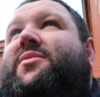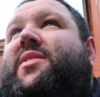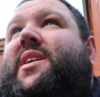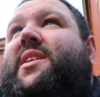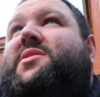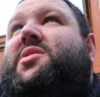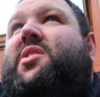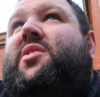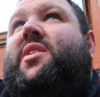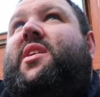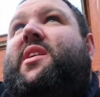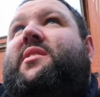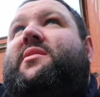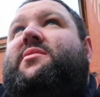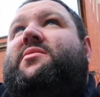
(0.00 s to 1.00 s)
Flat
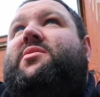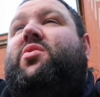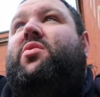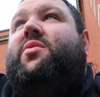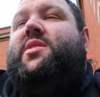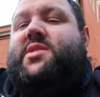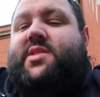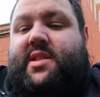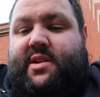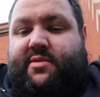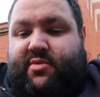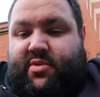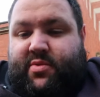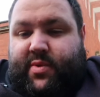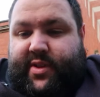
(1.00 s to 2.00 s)
tyre, all this and that
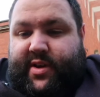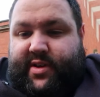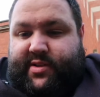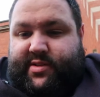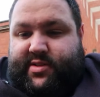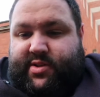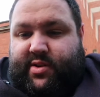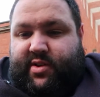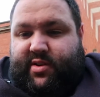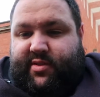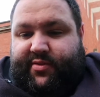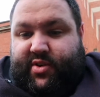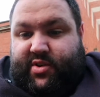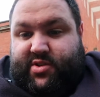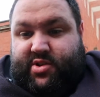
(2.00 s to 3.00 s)
wrong with it. So
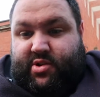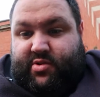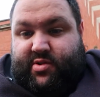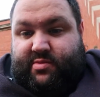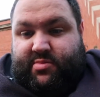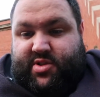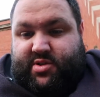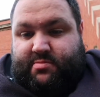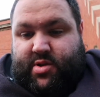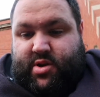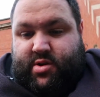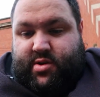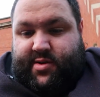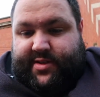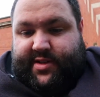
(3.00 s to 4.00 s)
I've got time to
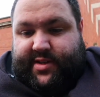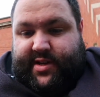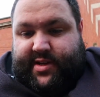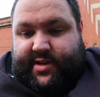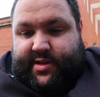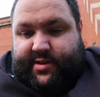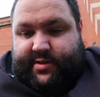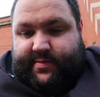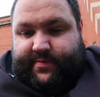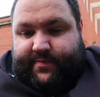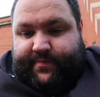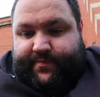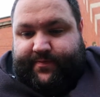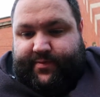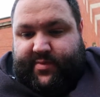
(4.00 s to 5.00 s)
burn today.
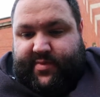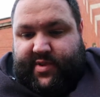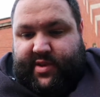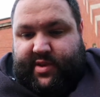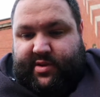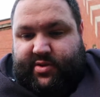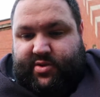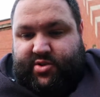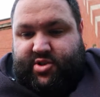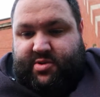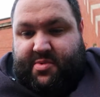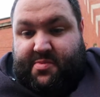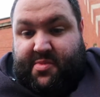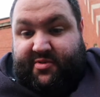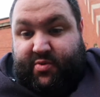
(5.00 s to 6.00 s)
Good
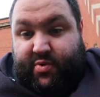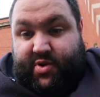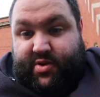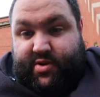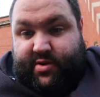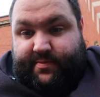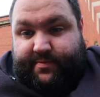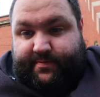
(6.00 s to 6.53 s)
job, I'm off work.